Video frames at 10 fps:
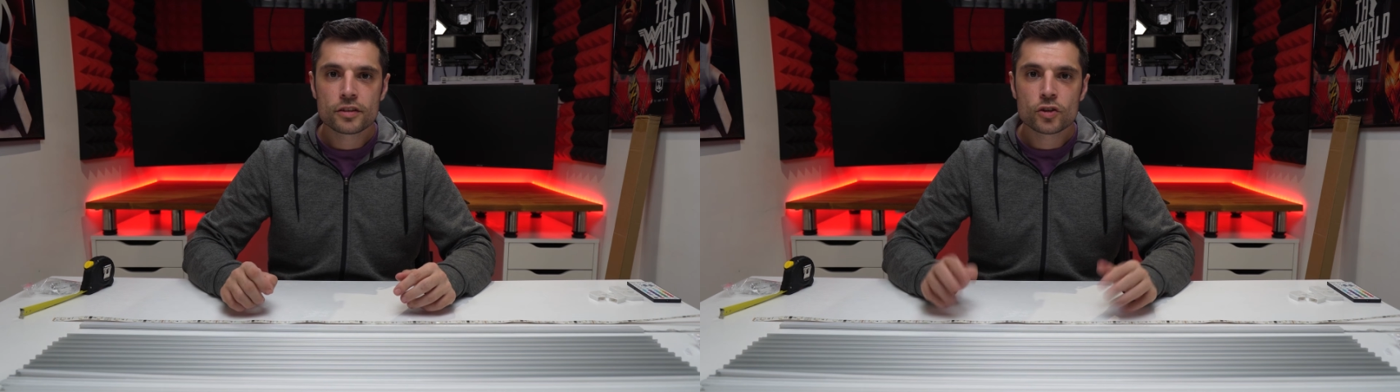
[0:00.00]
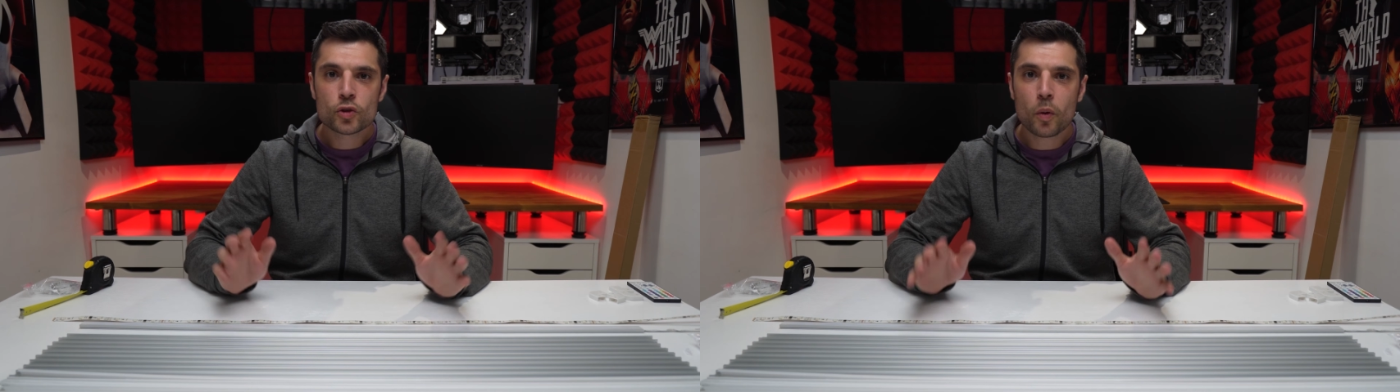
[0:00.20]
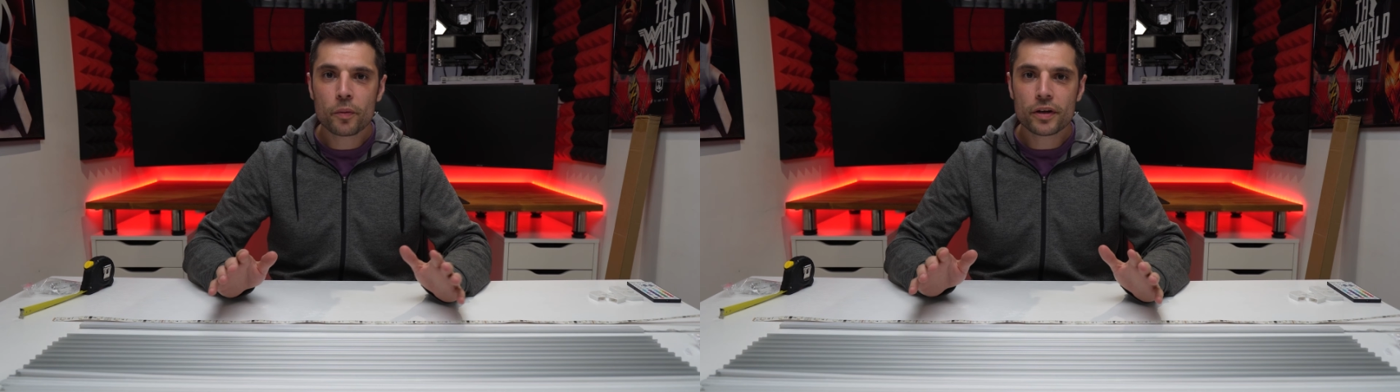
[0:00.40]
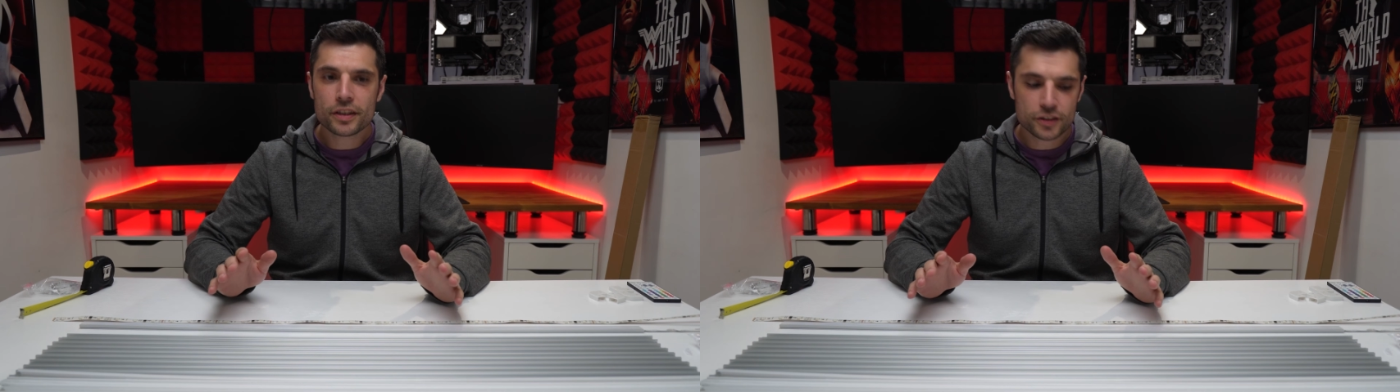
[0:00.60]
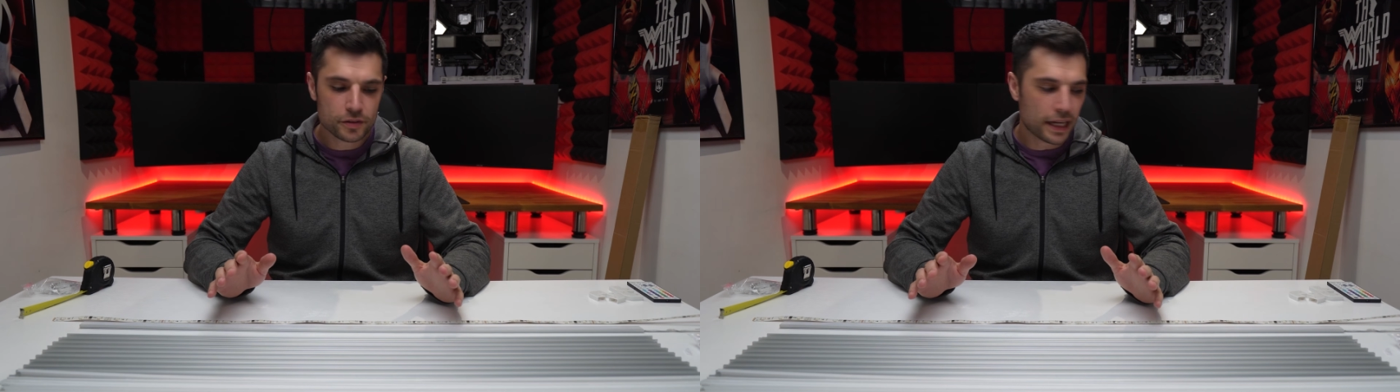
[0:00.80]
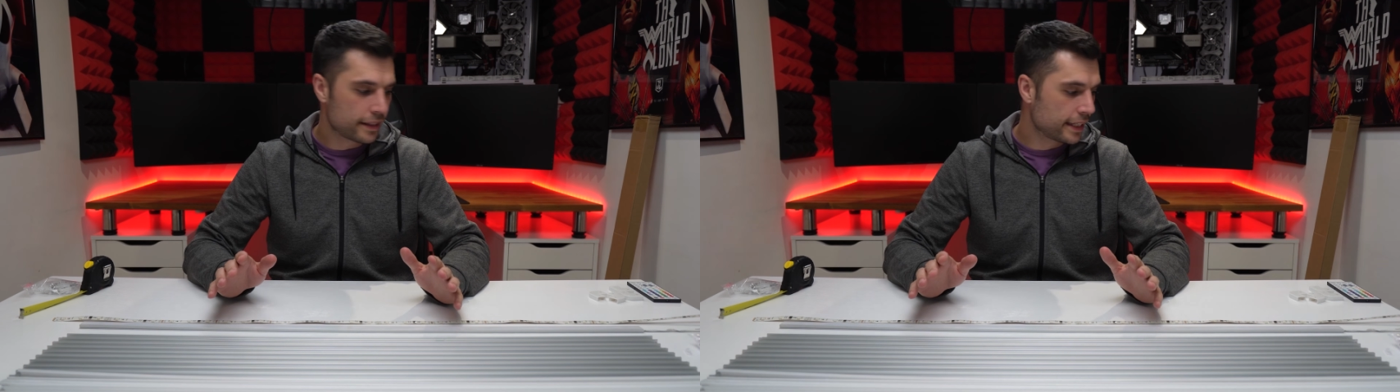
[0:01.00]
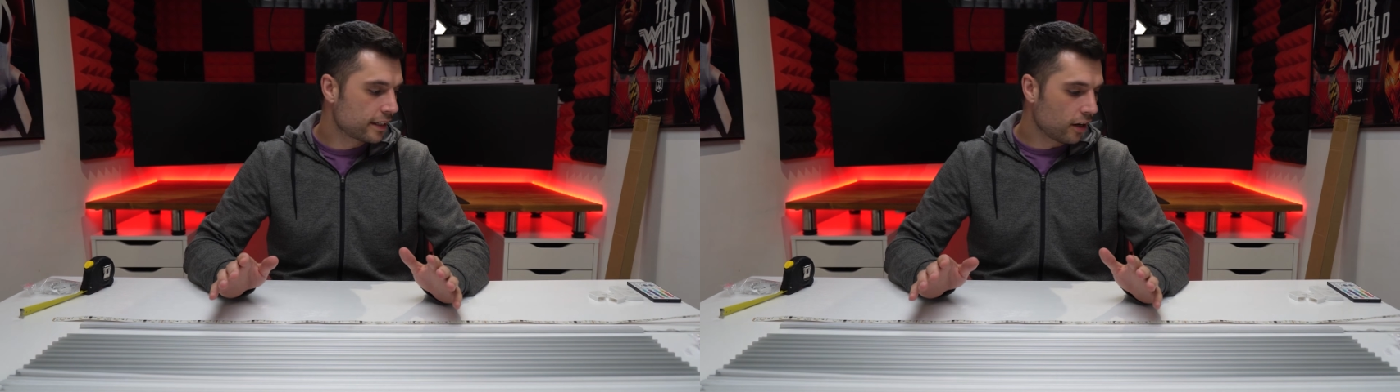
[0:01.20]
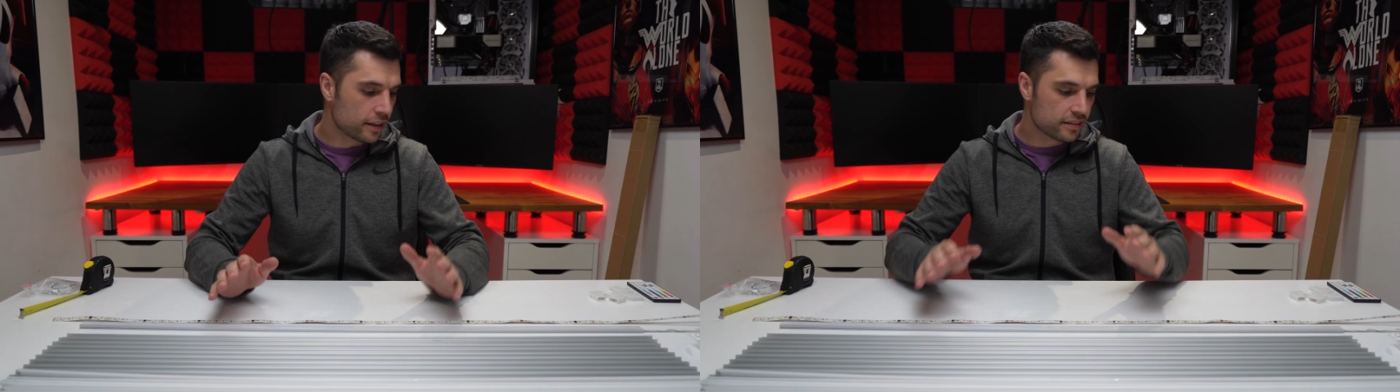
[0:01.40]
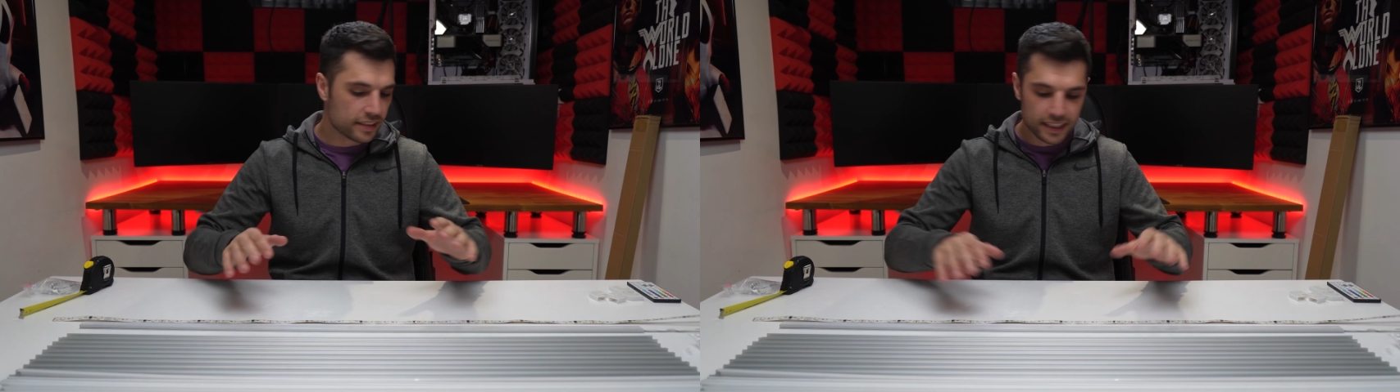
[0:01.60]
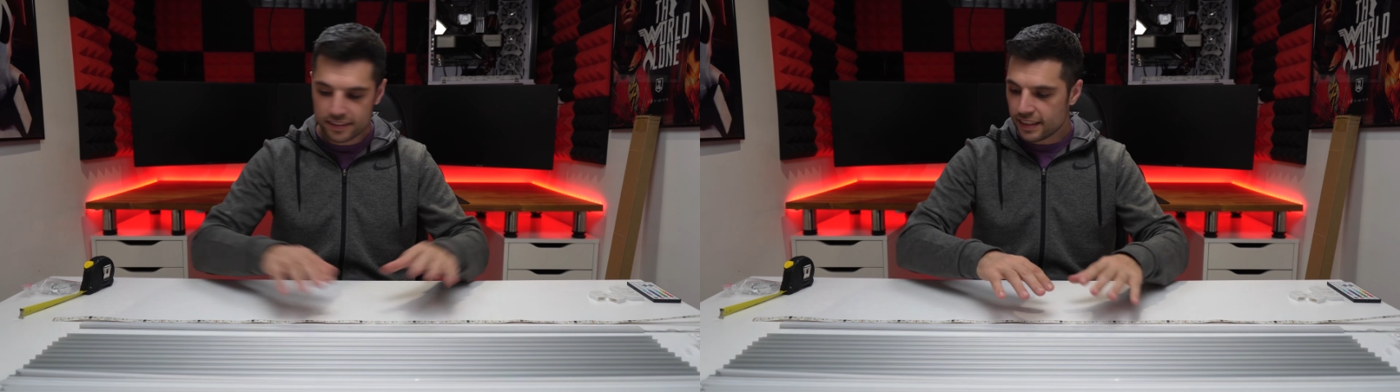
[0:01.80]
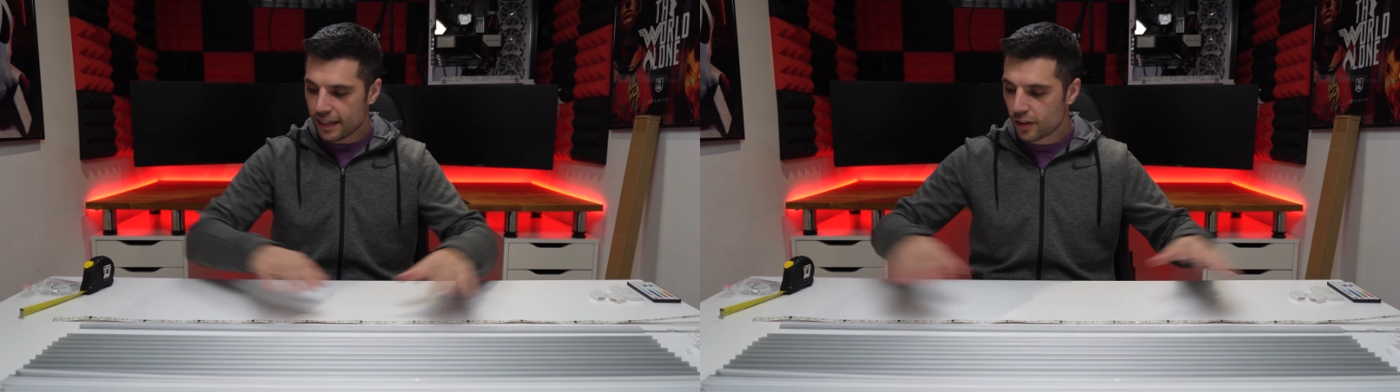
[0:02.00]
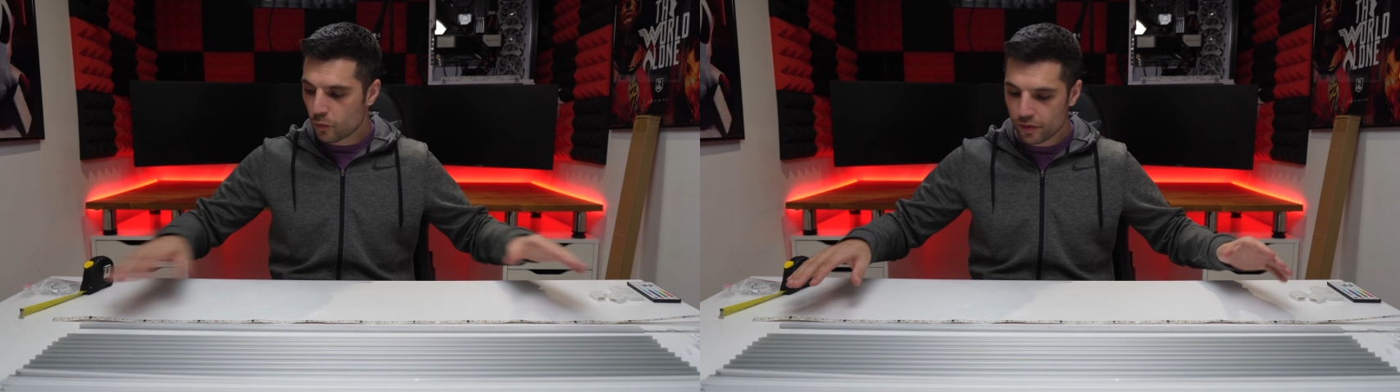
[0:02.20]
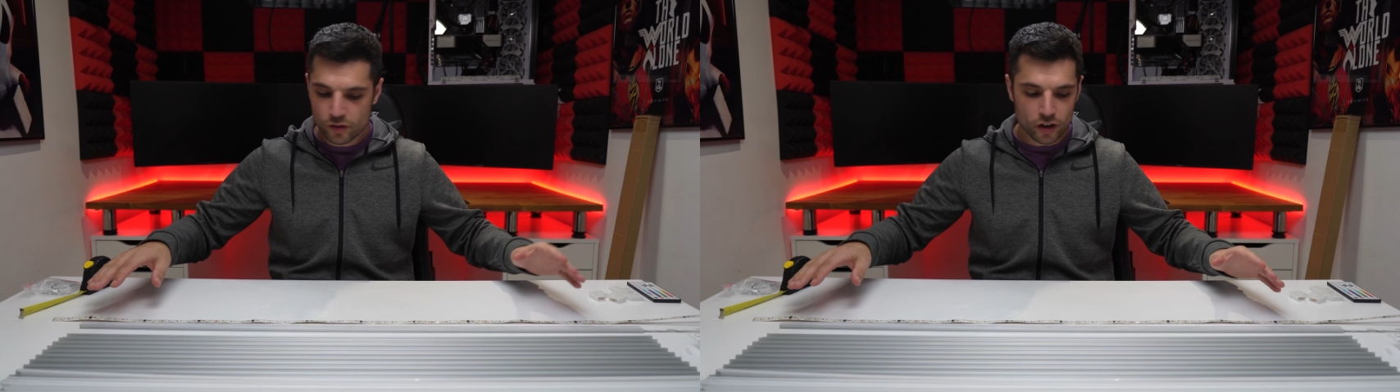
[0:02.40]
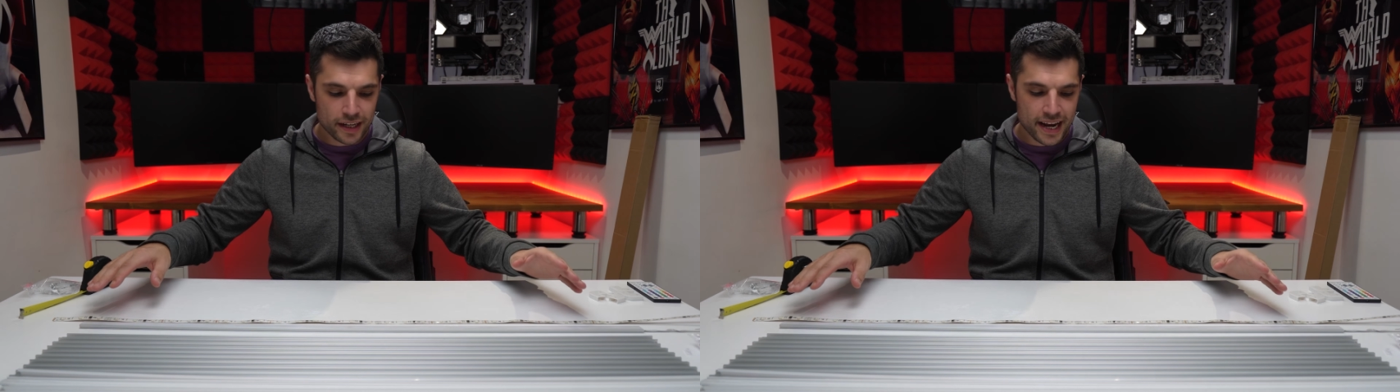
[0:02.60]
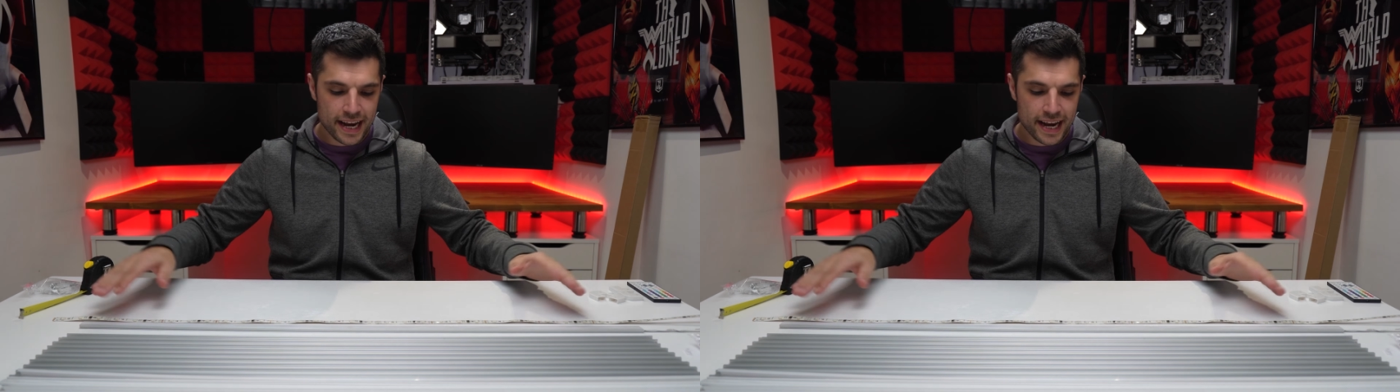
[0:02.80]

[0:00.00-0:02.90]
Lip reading: So what we're going to do now then, guys, is now that we've got it